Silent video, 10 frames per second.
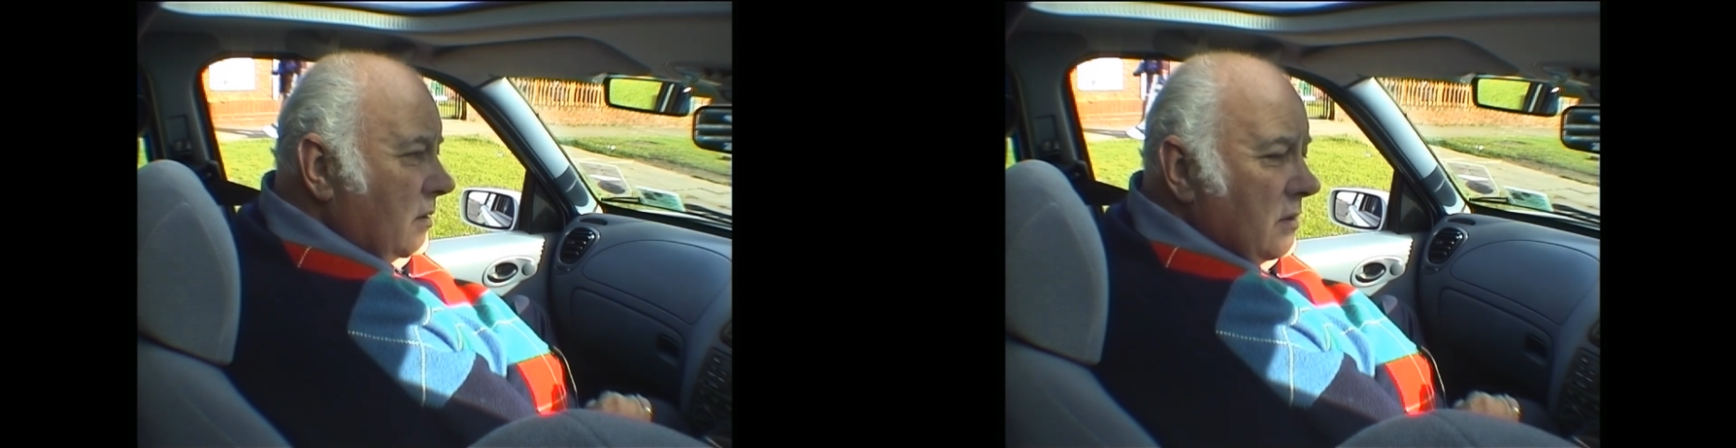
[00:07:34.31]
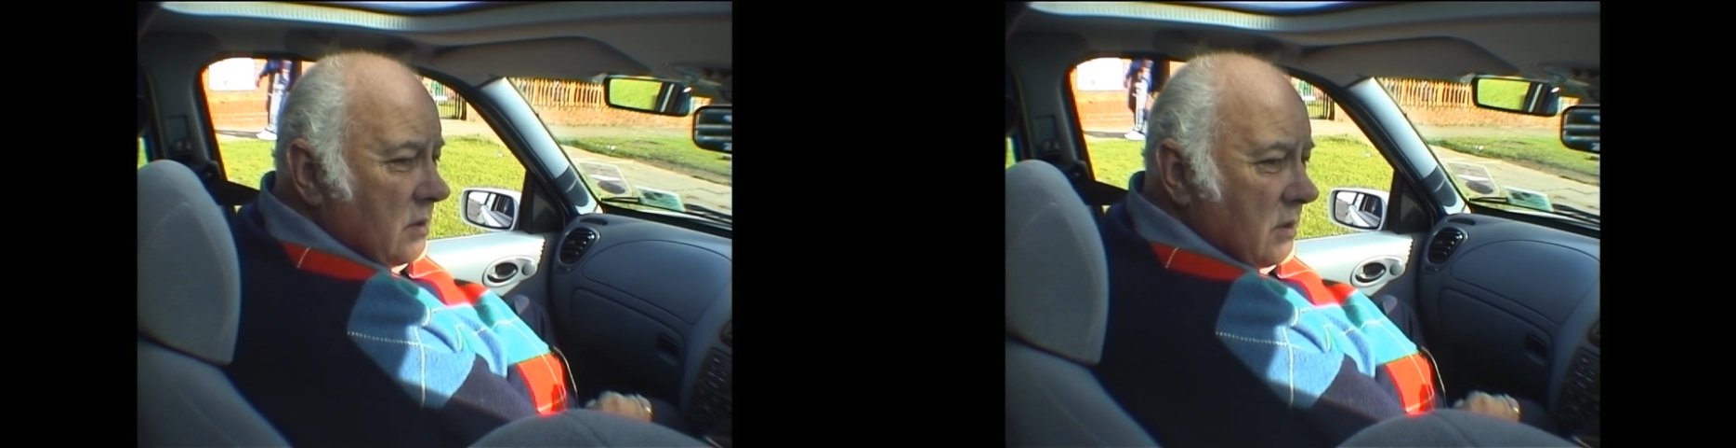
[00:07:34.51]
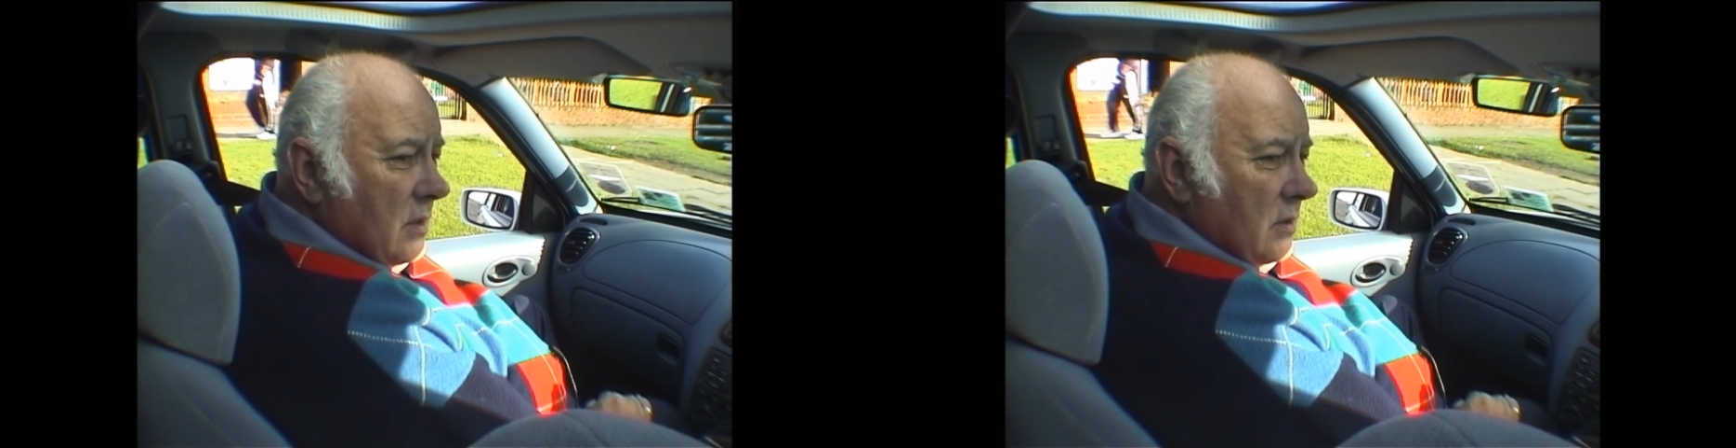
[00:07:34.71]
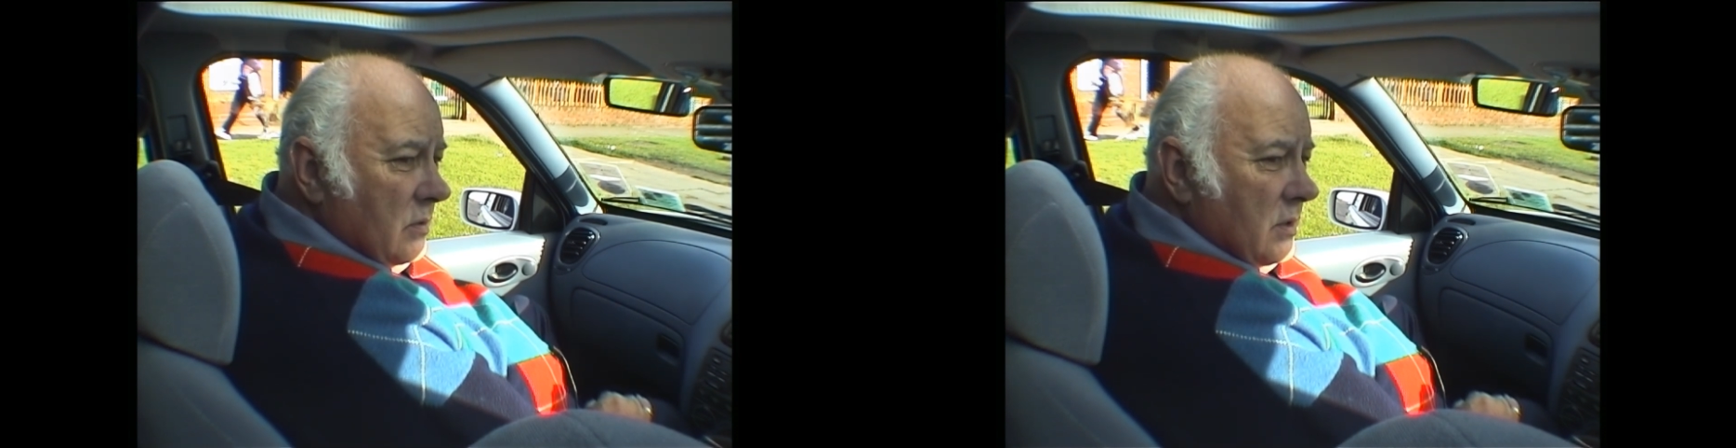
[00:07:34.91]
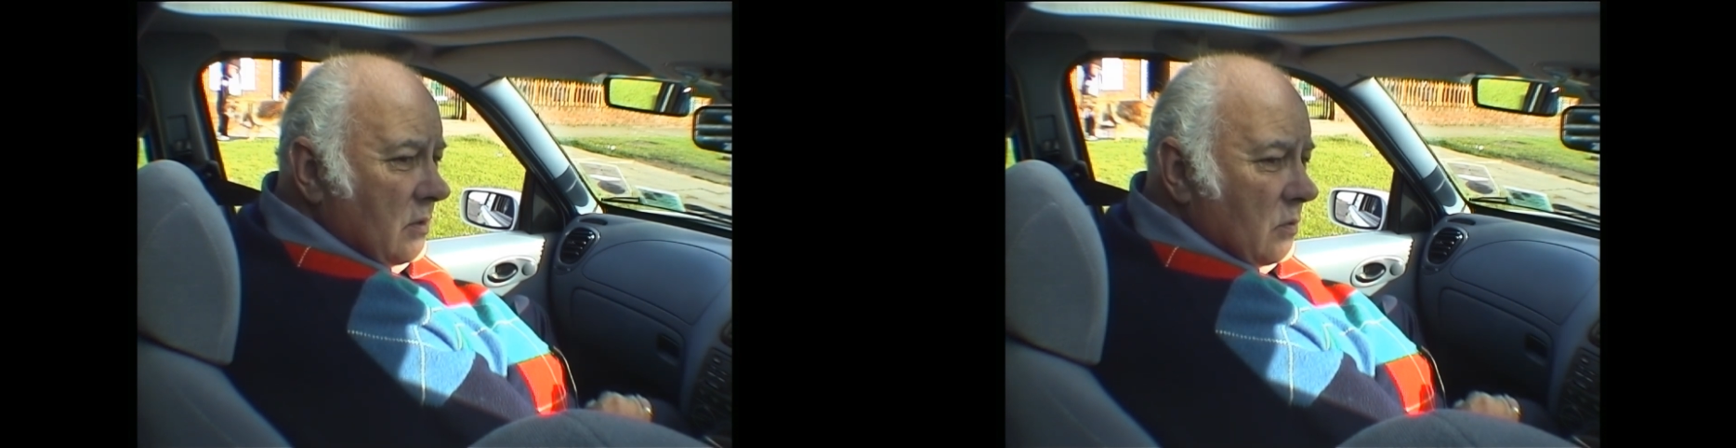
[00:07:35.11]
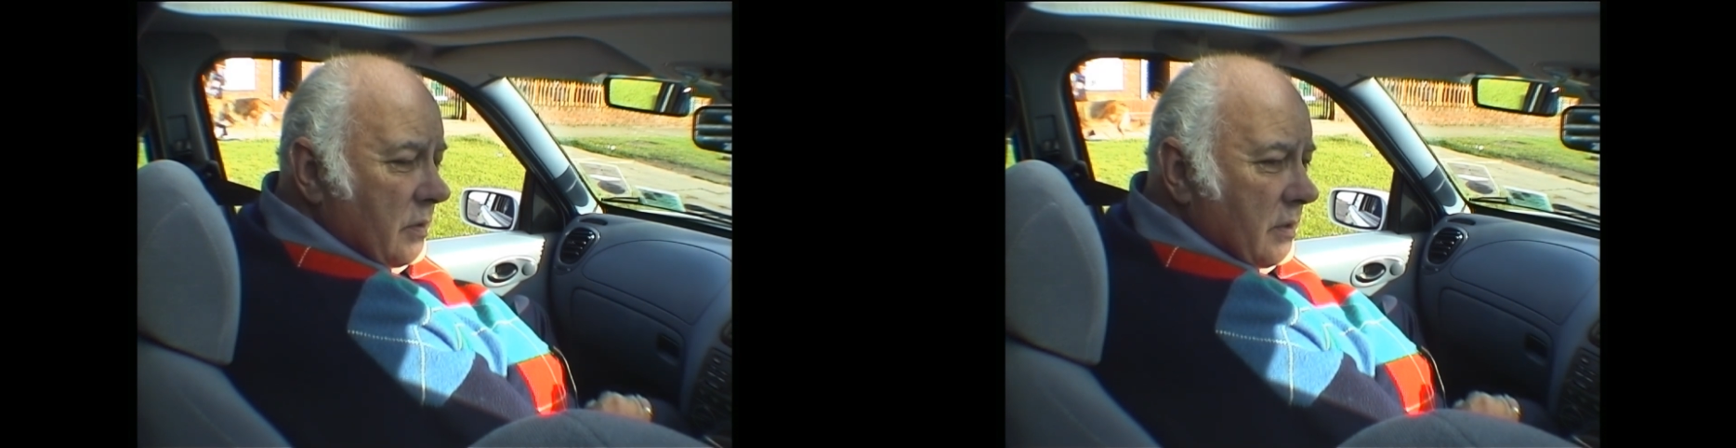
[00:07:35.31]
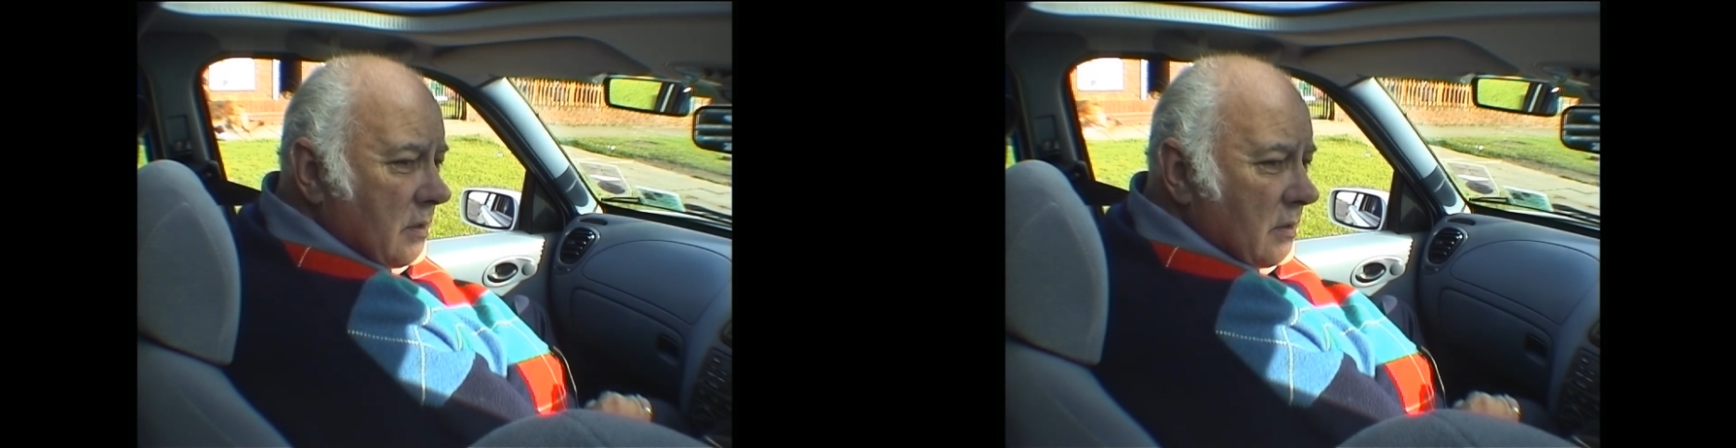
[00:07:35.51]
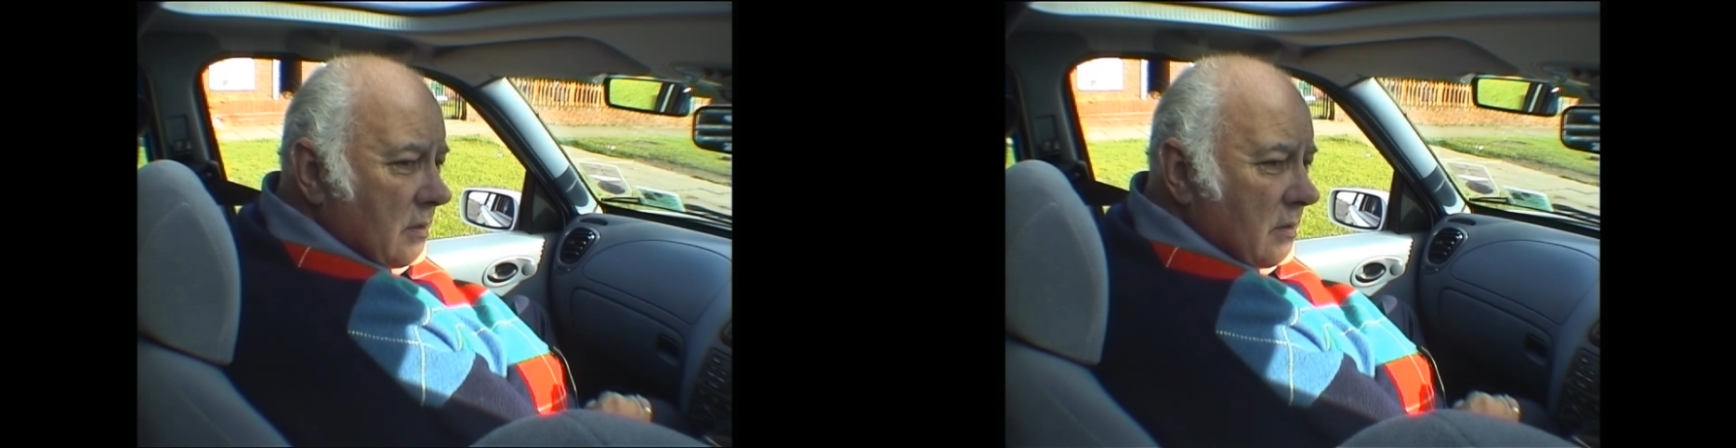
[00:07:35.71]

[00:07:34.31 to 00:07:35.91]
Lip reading: You see how we dealt with that?